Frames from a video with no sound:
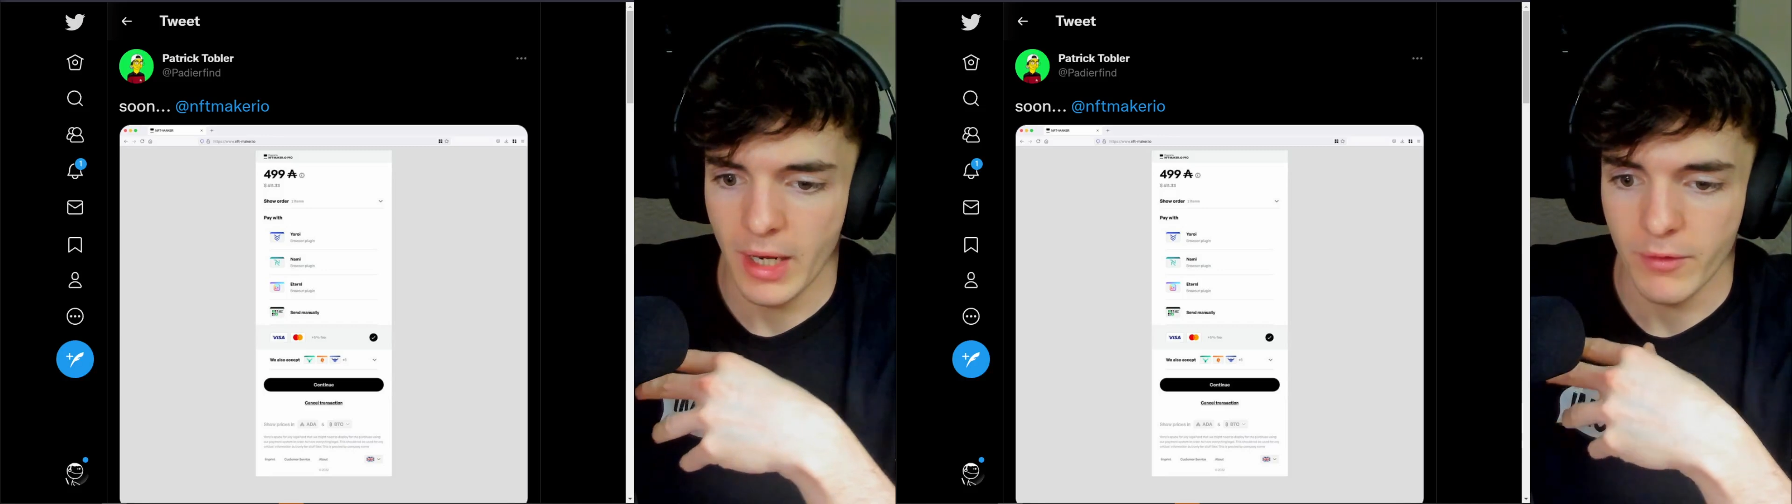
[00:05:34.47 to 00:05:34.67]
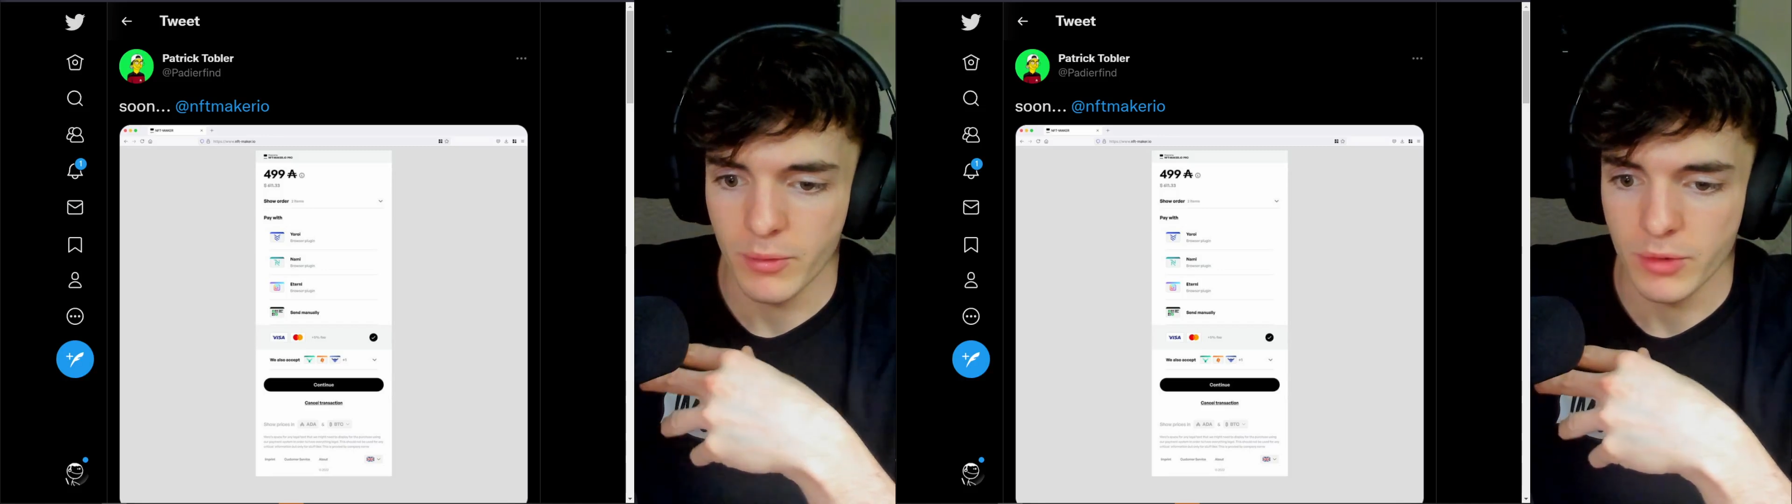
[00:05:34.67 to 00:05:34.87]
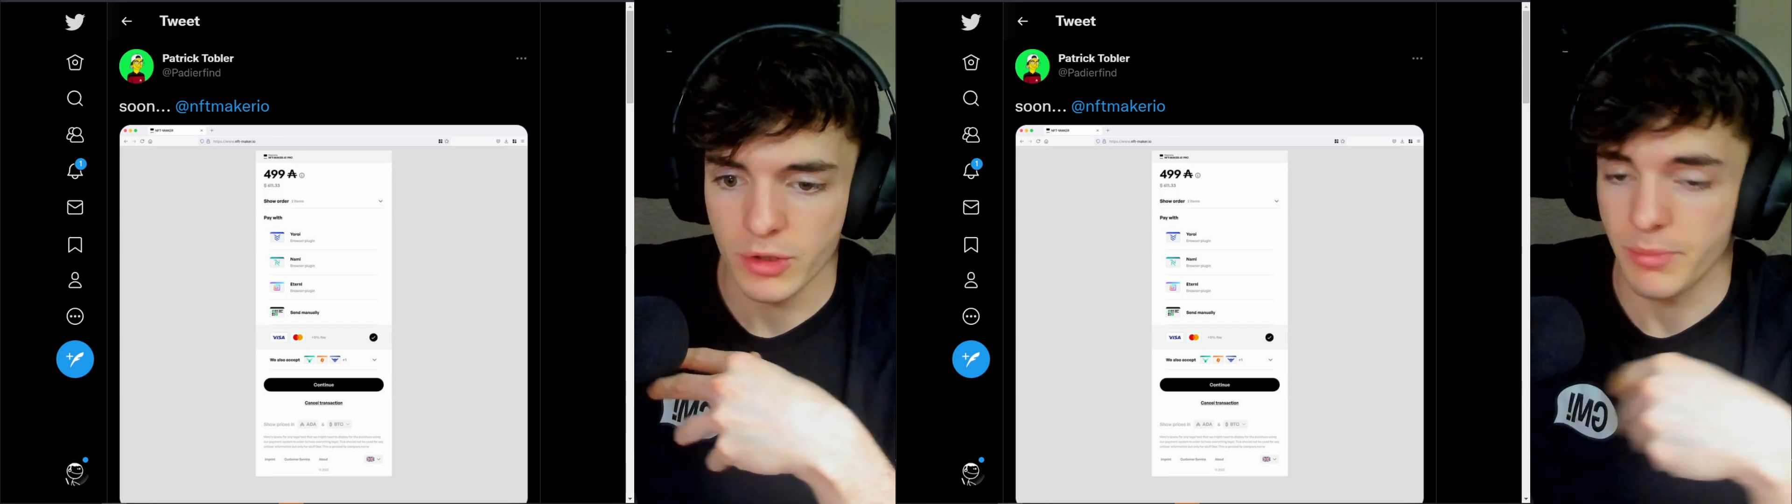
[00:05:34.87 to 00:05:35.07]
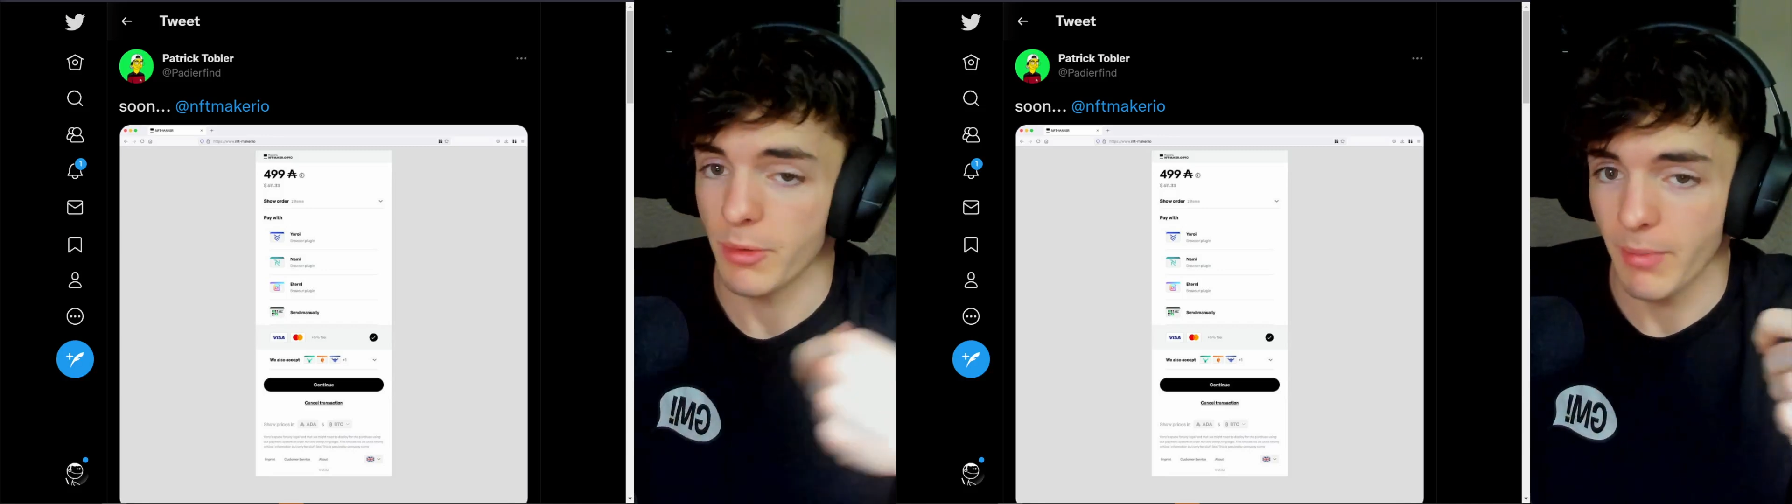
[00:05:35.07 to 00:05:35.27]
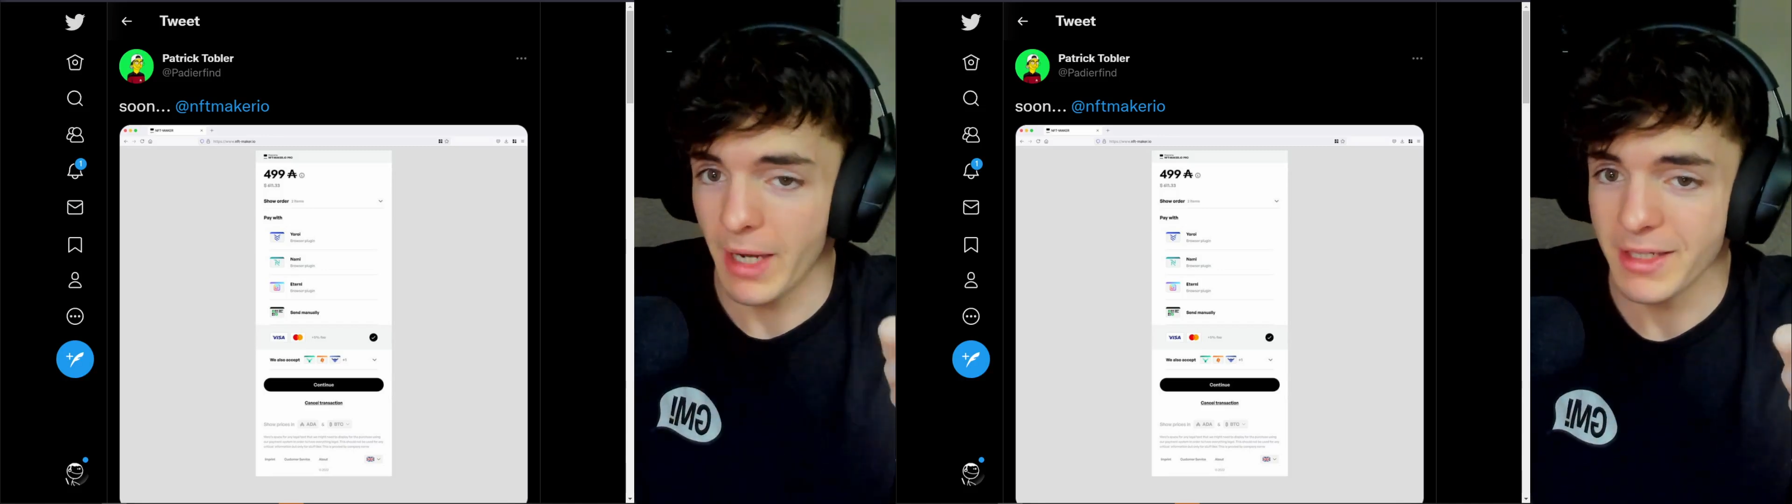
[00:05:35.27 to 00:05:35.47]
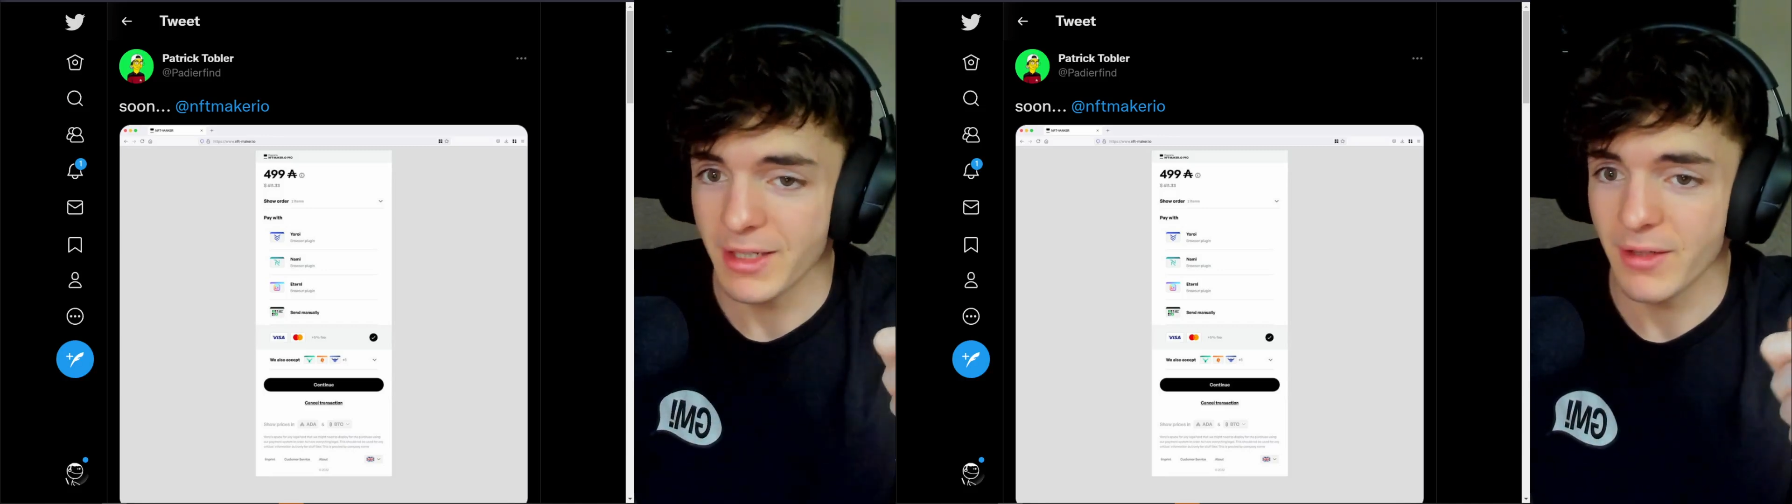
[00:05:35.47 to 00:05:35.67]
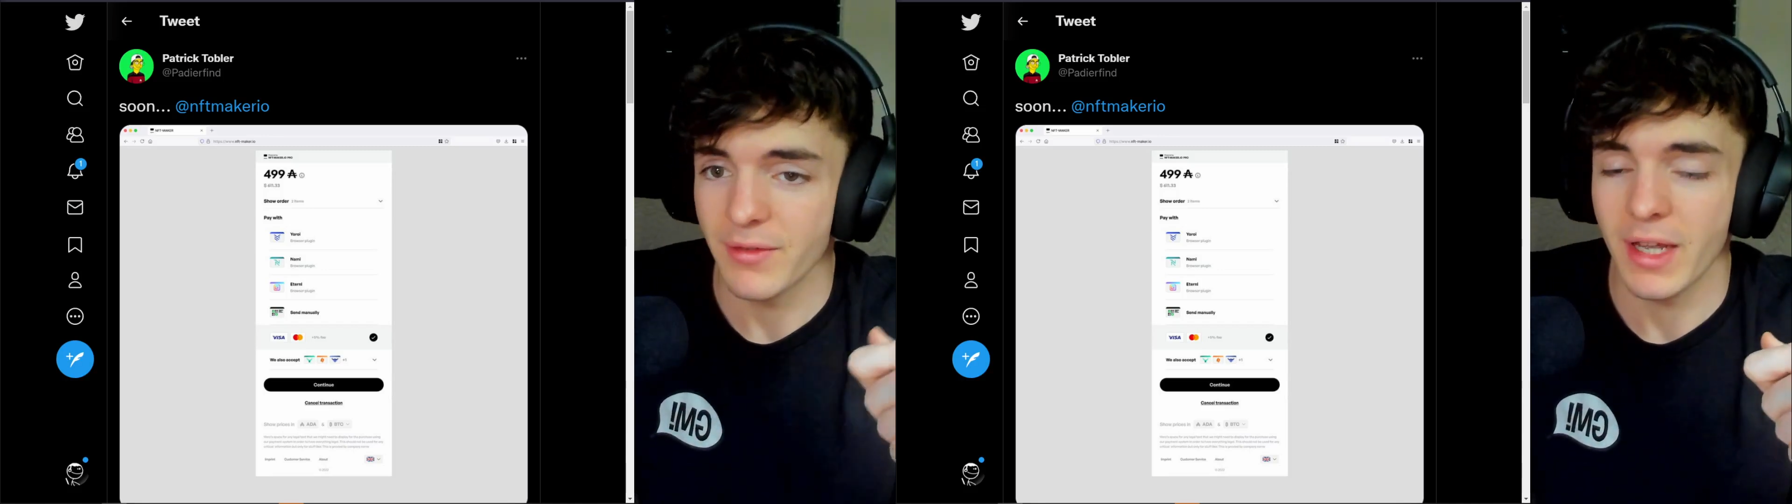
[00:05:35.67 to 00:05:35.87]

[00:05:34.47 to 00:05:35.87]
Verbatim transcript: everyone should be reminded of